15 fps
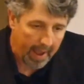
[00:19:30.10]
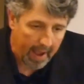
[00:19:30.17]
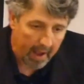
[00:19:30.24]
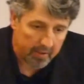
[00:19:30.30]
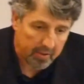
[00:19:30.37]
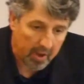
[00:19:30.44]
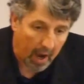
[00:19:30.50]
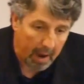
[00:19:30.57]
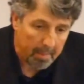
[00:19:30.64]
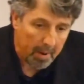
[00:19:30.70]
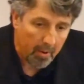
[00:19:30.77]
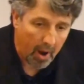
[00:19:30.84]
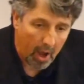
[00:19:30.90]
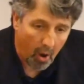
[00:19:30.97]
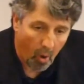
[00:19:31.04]
as
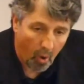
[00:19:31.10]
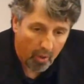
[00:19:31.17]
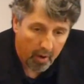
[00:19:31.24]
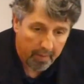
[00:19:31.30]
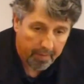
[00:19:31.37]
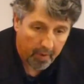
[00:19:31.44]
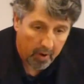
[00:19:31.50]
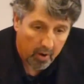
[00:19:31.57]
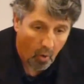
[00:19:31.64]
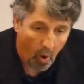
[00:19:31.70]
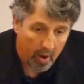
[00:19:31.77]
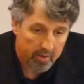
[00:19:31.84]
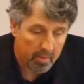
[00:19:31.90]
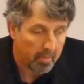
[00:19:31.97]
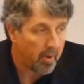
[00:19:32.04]
copyright holder for
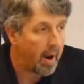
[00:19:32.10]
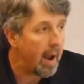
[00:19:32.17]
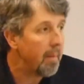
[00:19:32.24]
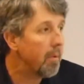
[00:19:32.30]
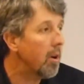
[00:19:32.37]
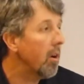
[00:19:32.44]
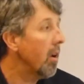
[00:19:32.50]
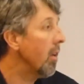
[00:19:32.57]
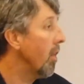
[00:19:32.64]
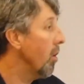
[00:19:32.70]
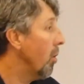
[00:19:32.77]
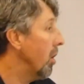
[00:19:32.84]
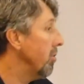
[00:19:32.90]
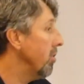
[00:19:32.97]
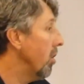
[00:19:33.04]
quantum grammar,
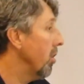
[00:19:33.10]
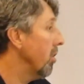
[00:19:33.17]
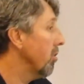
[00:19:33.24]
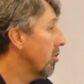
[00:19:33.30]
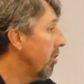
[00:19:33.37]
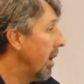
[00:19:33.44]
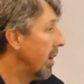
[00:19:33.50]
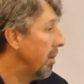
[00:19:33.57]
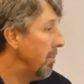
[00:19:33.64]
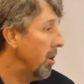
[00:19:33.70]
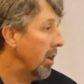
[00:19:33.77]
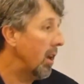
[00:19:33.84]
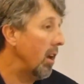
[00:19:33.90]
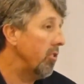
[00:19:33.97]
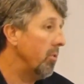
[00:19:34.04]
otherwise known as correct
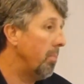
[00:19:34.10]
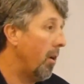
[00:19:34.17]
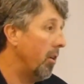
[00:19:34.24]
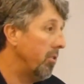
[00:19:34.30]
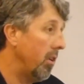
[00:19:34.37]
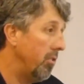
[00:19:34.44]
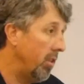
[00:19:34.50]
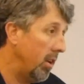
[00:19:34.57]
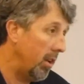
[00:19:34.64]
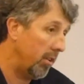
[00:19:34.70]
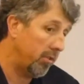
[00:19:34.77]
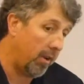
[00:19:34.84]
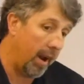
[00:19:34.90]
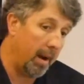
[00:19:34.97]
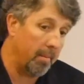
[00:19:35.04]
communication parse
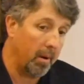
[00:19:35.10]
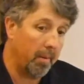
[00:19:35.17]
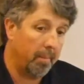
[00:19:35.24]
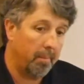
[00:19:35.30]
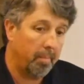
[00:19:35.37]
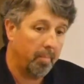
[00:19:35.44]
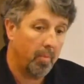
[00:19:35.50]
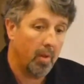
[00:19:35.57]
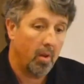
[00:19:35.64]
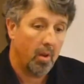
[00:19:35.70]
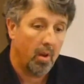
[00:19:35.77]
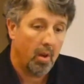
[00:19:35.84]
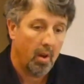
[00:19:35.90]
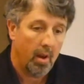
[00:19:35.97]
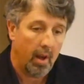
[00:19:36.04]
syntax grammar.
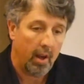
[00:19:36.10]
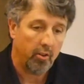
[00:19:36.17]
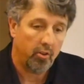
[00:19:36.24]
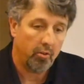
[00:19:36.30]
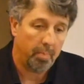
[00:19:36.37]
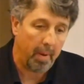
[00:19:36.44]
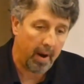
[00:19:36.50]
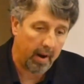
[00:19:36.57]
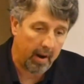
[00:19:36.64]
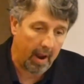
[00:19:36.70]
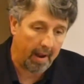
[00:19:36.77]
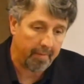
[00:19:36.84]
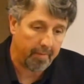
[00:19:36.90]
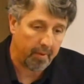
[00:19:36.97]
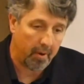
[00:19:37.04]
This is
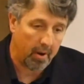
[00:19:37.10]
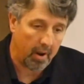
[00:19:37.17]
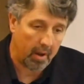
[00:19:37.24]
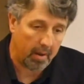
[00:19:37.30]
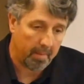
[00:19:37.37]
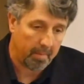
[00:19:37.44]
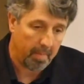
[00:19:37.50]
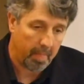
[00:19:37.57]
paragraph three.